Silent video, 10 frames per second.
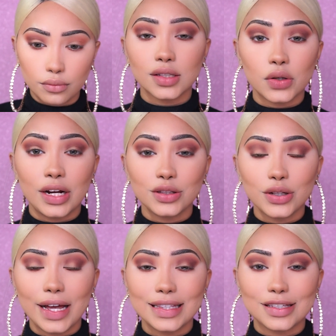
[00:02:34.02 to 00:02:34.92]
So now
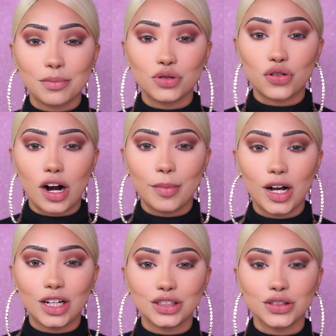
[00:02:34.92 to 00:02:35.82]
to add some drama
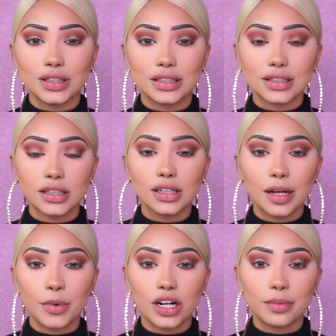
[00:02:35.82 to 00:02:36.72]
onto this look,
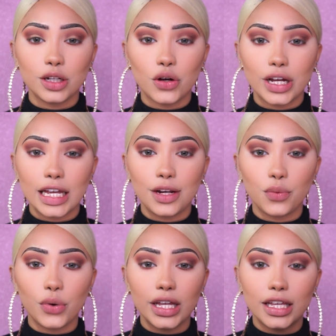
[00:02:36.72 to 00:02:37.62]
I'm gonna be going
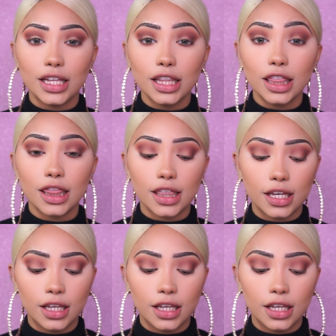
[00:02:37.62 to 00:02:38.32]
in with